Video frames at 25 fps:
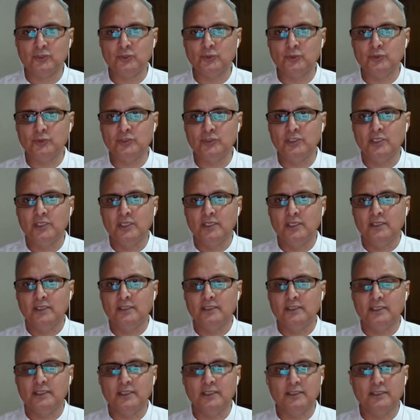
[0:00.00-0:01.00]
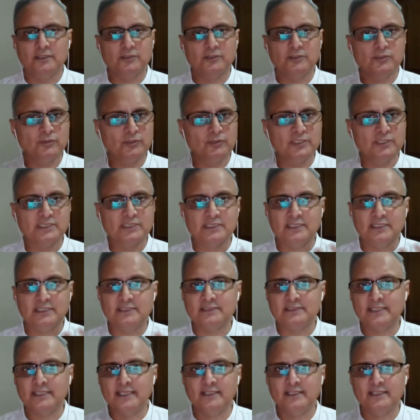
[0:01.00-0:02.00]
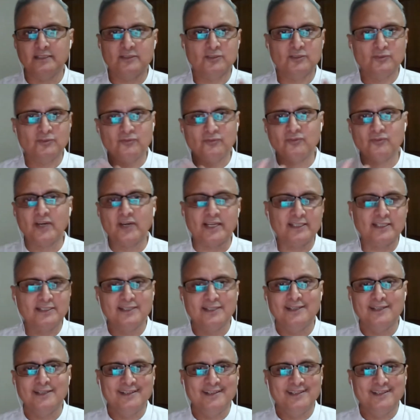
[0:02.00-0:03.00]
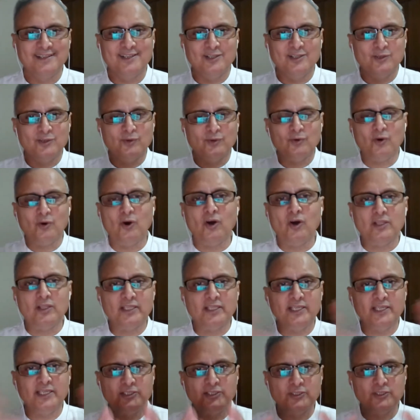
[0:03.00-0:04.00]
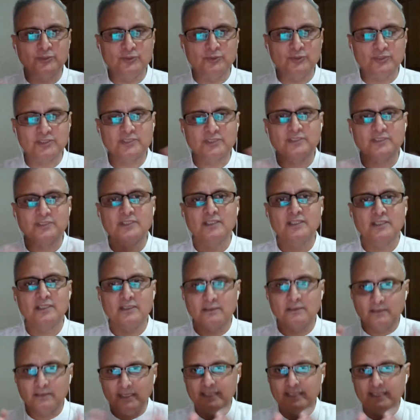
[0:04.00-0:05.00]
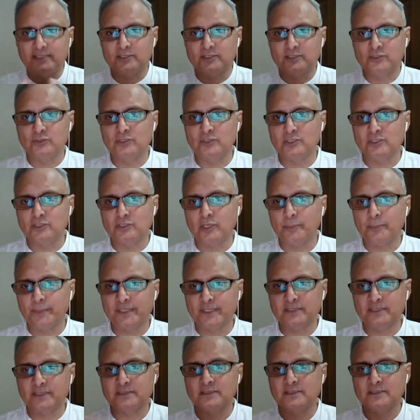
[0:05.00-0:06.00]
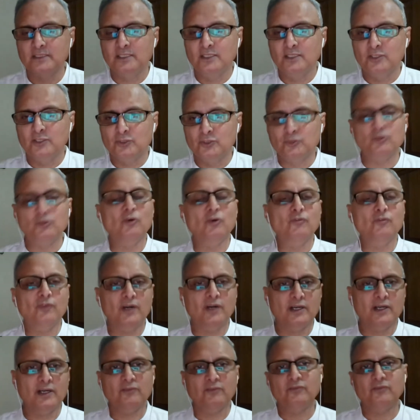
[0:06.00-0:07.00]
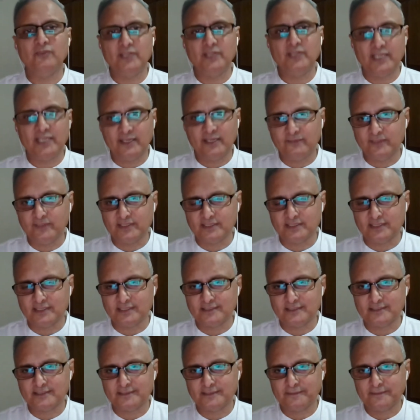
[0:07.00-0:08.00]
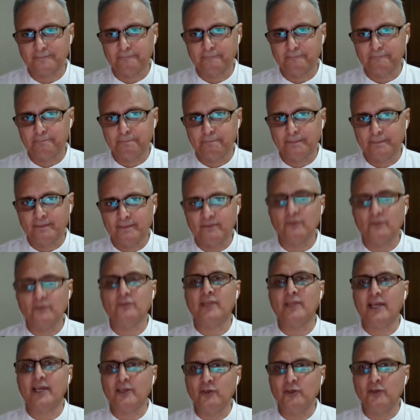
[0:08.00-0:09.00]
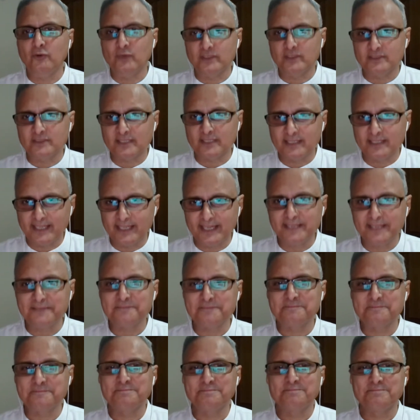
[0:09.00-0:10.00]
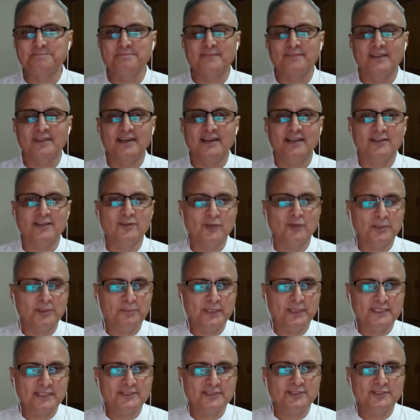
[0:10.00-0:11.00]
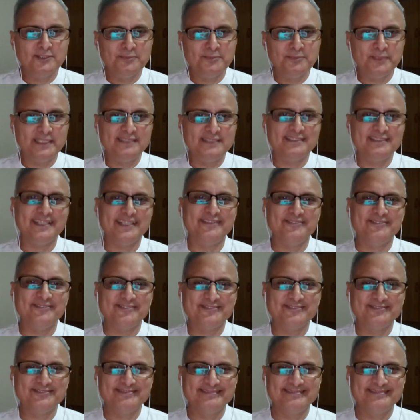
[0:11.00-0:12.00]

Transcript: to uh, to discuss and to find you know all the issues related to the topics so far we have discussed so thank you once again and god bless you be safe